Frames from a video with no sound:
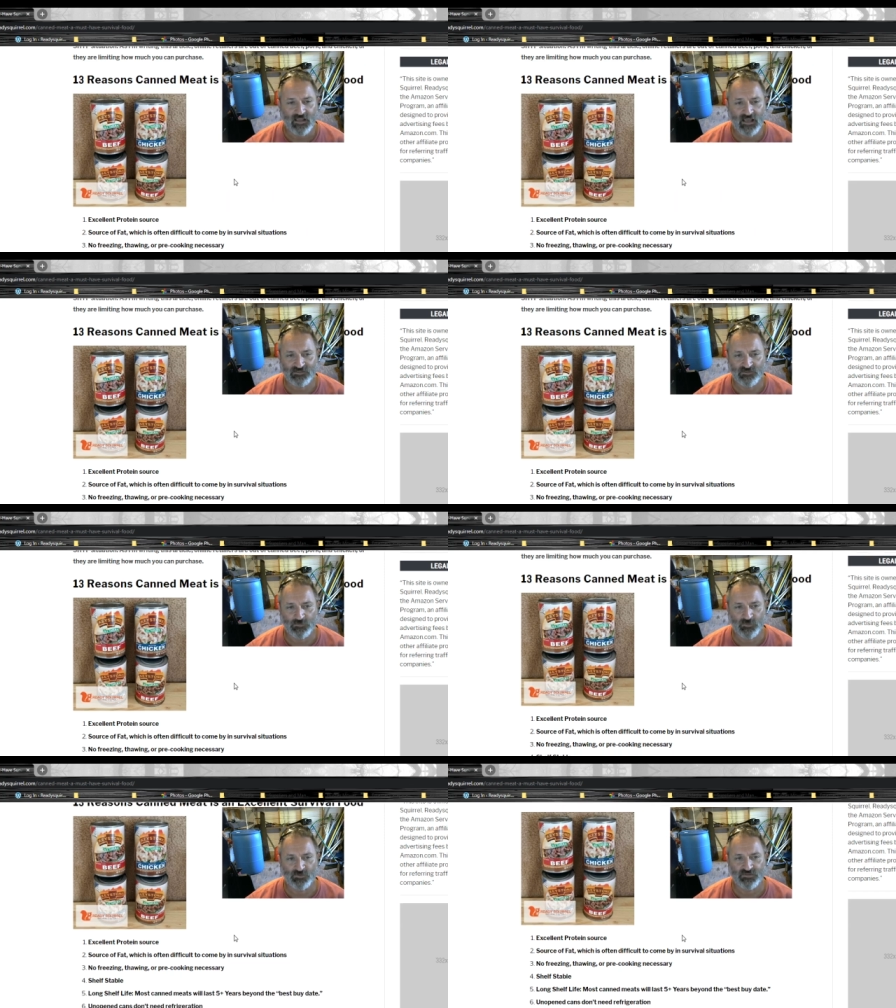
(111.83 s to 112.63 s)

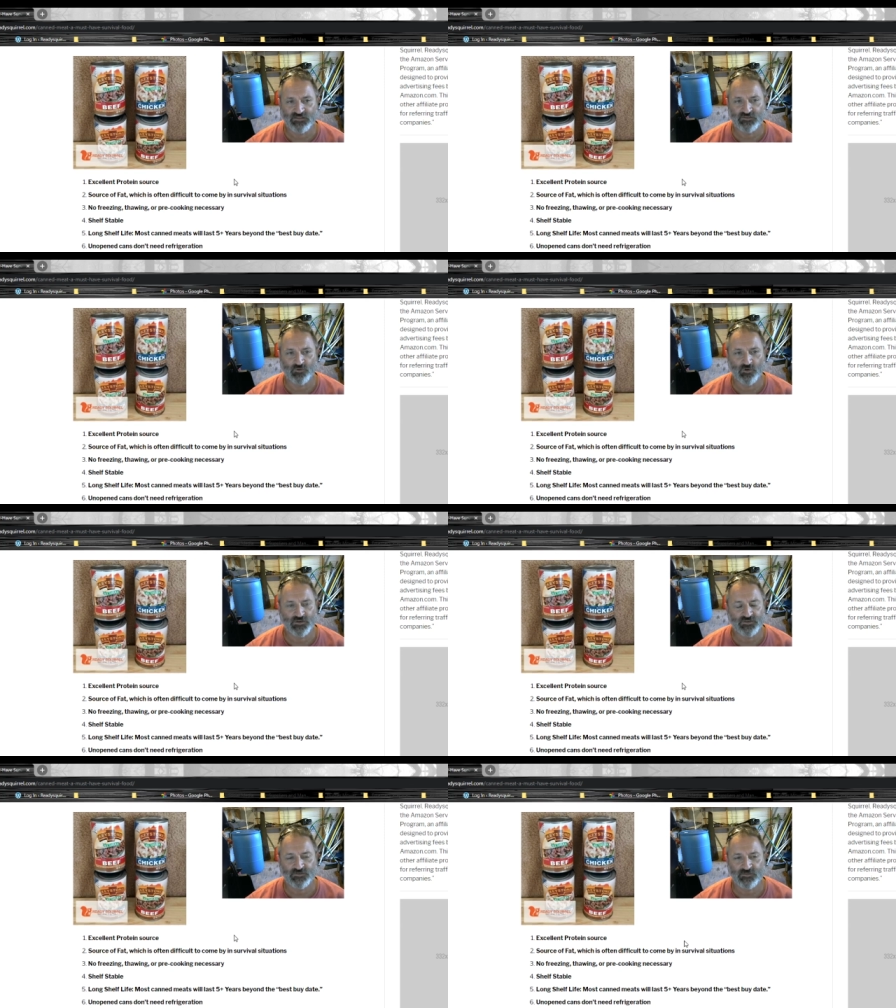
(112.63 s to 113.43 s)
excellent protein
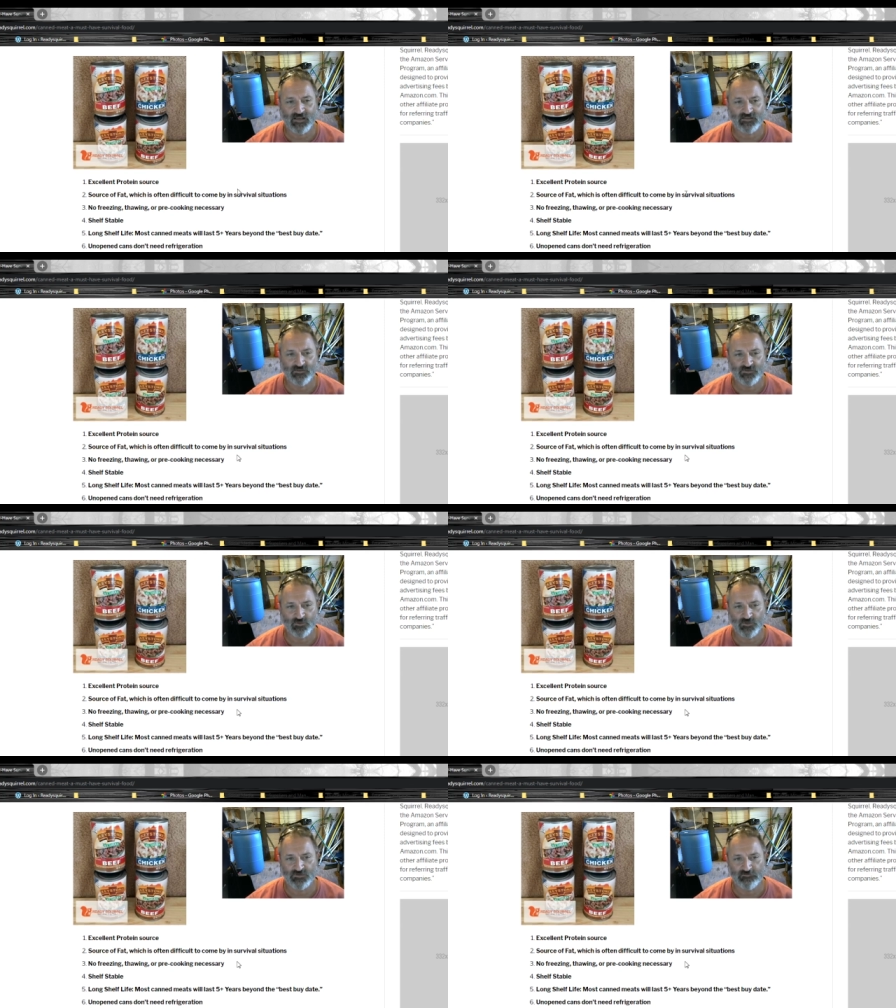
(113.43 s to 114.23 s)
source, excellent
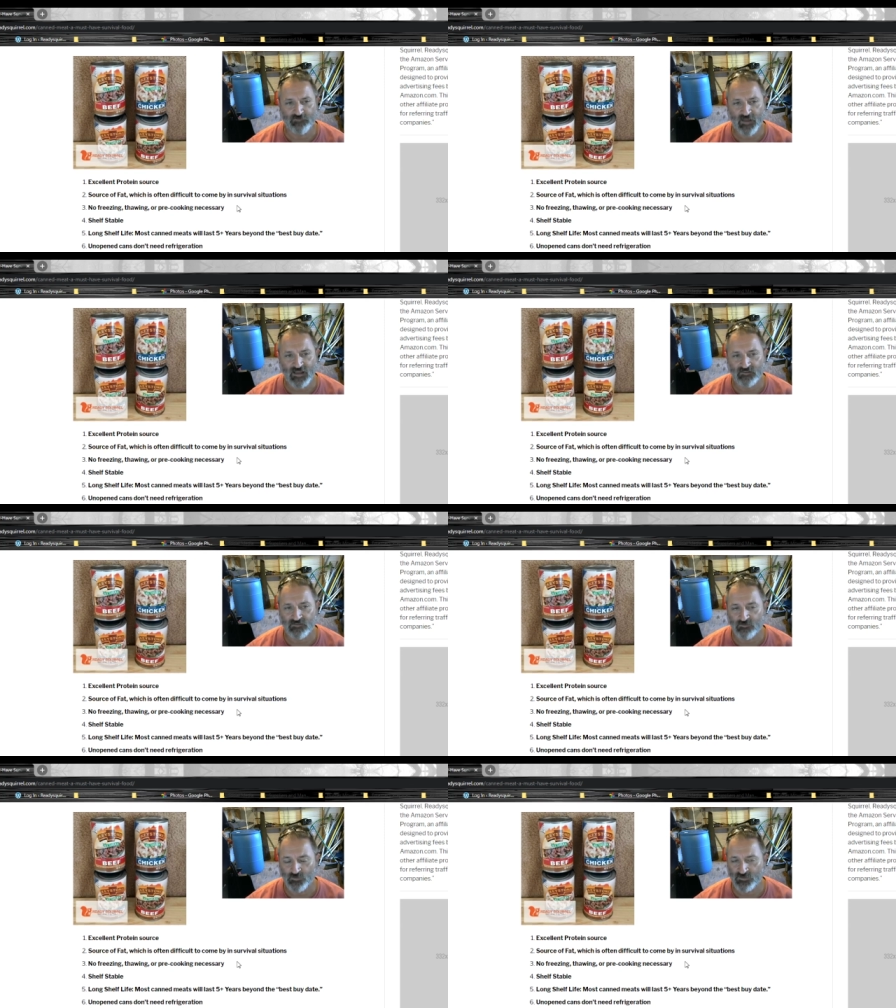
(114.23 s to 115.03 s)
source of fat,
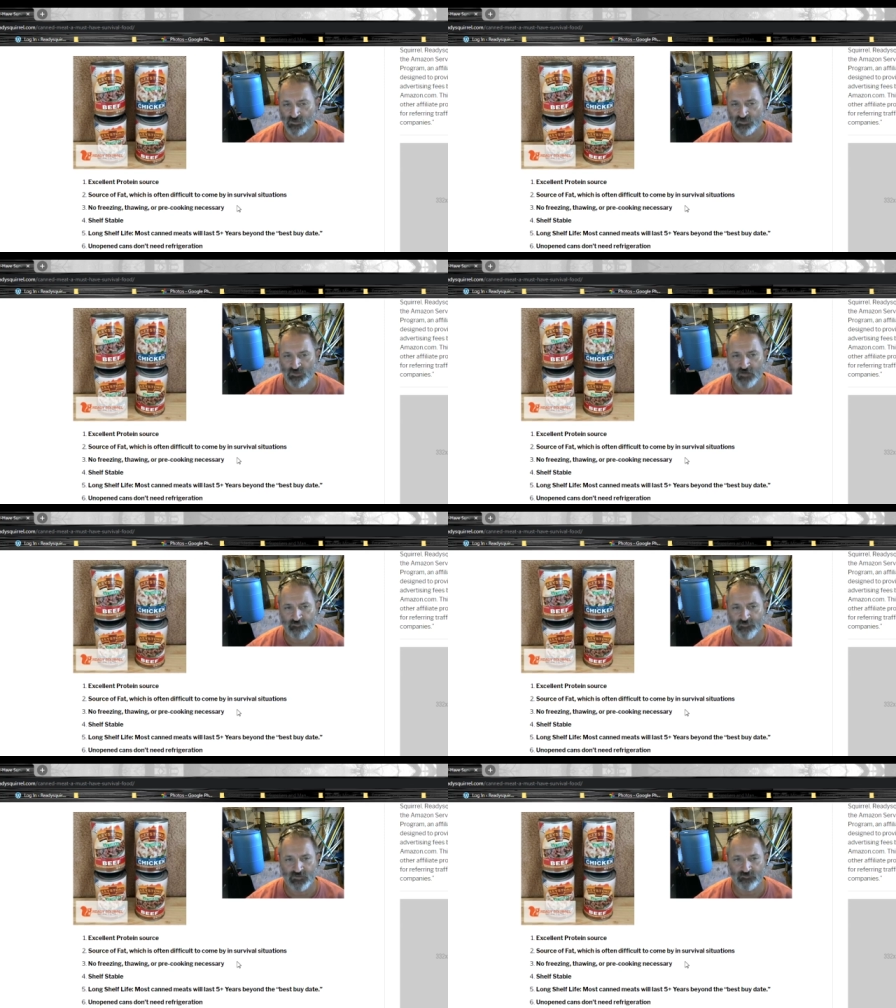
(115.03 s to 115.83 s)
which is
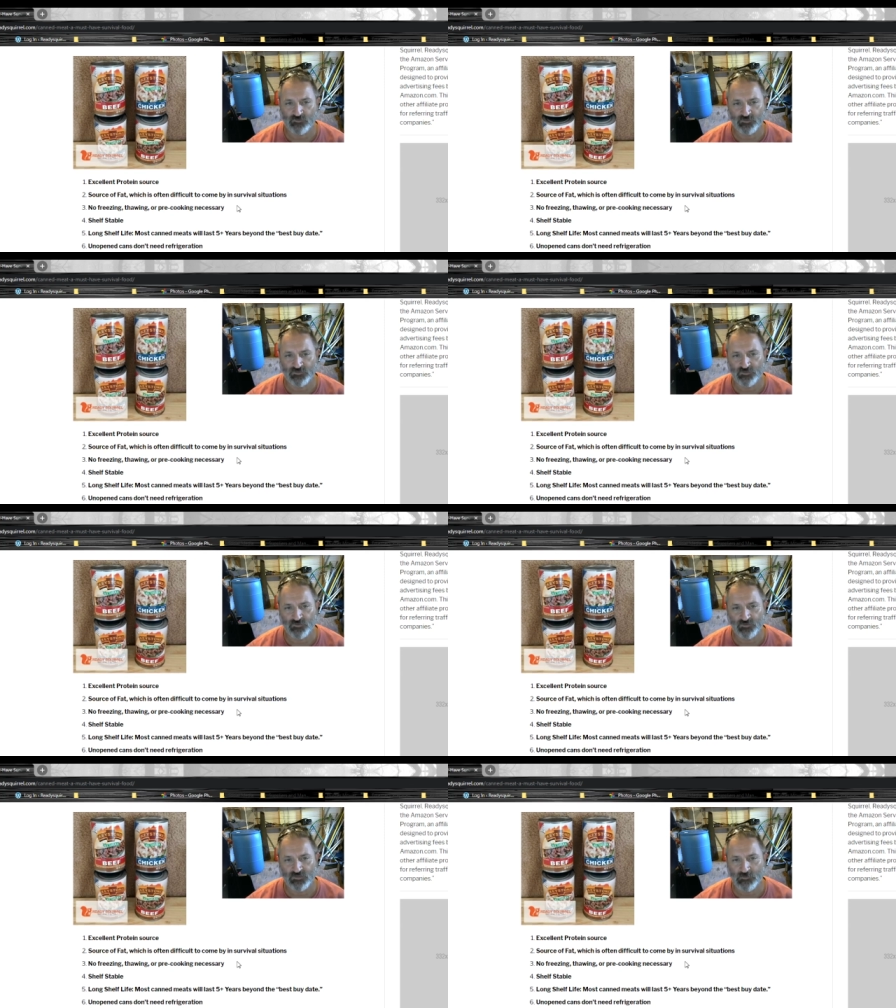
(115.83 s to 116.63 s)
often difficult
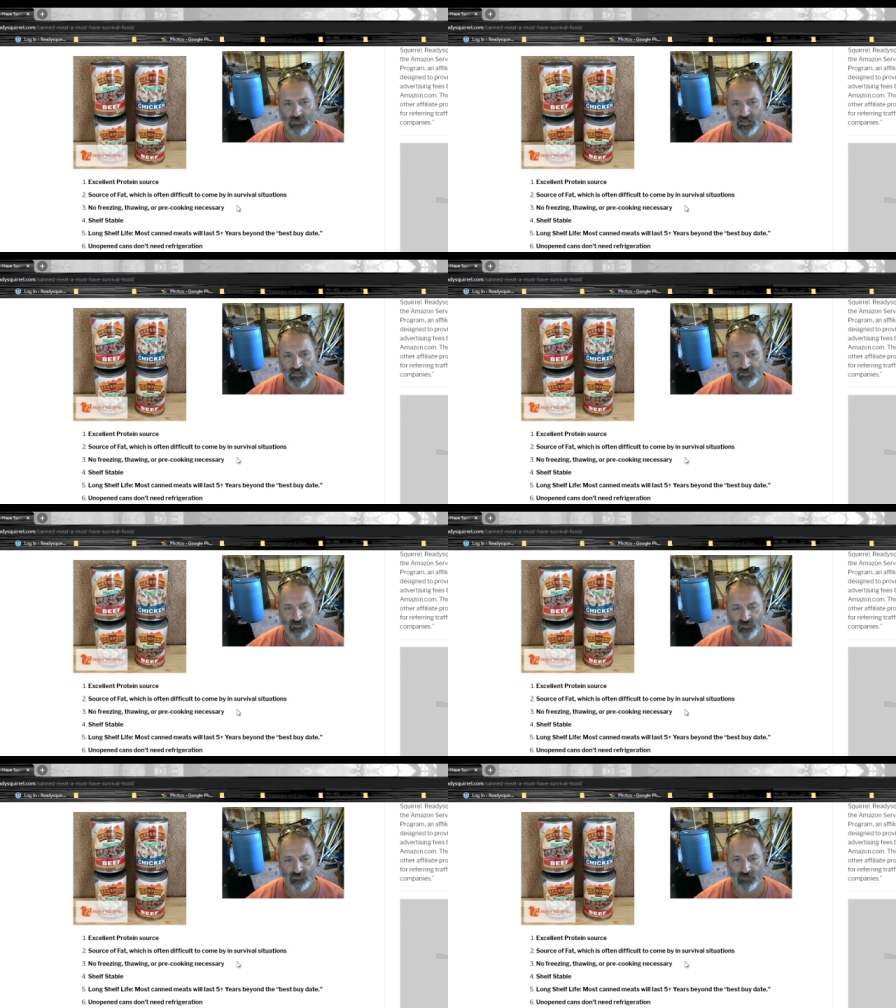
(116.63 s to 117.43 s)
to come by in
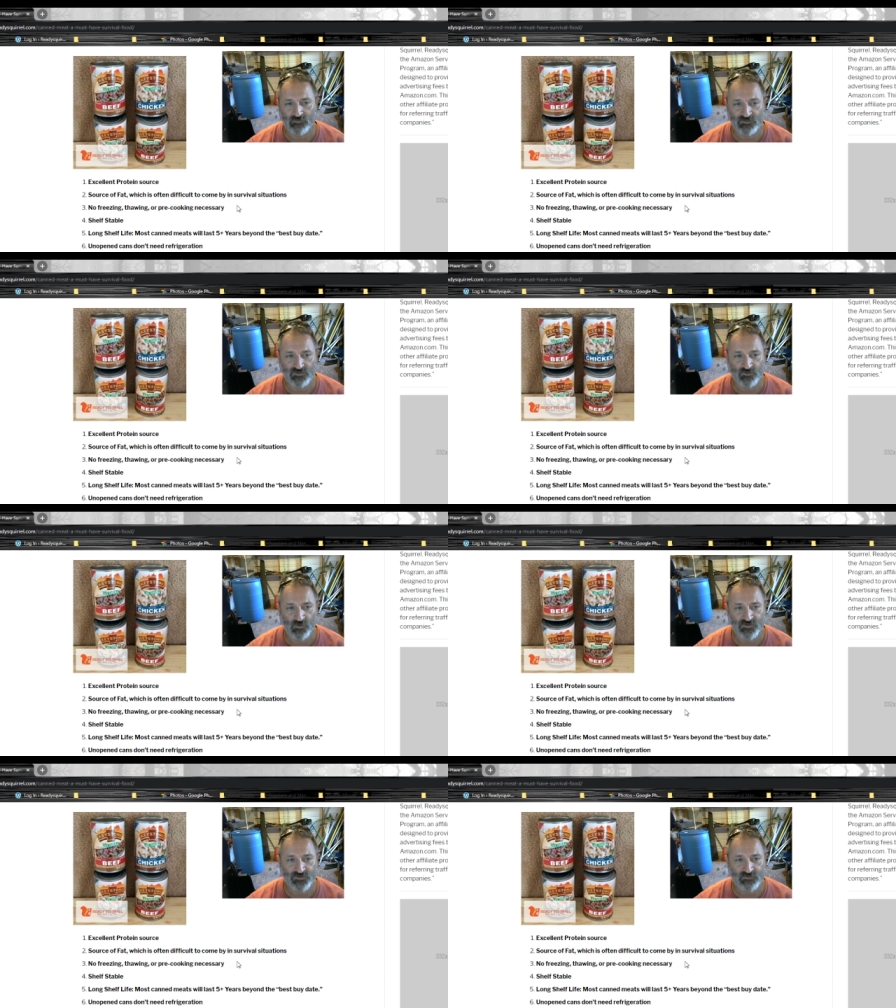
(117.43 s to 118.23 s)
a survival
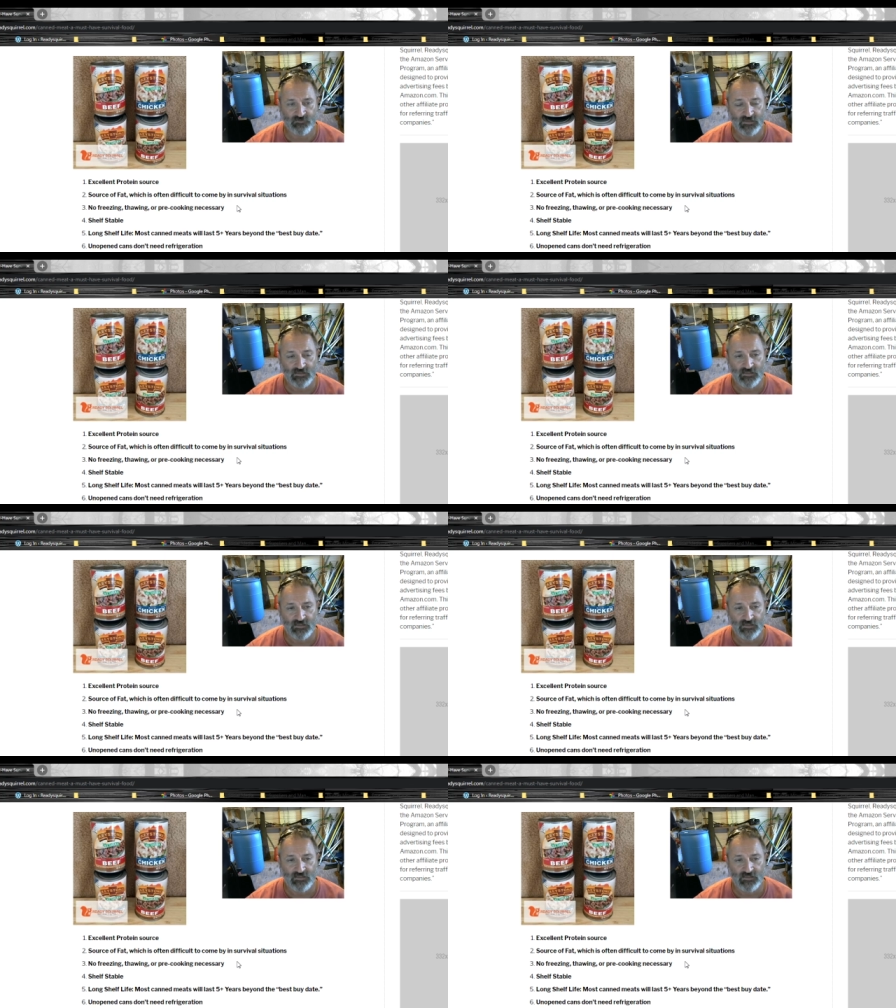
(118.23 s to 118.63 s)
situation.